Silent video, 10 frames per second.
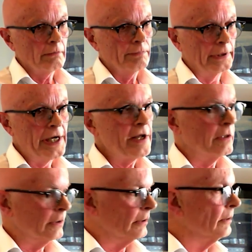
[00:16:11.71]

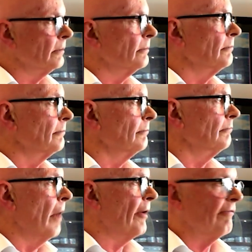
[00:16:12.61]
political
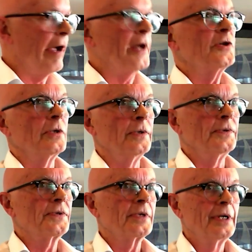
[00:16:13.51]

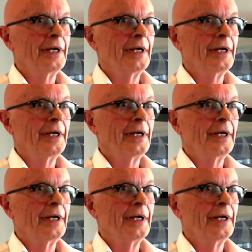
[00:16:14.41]
motivations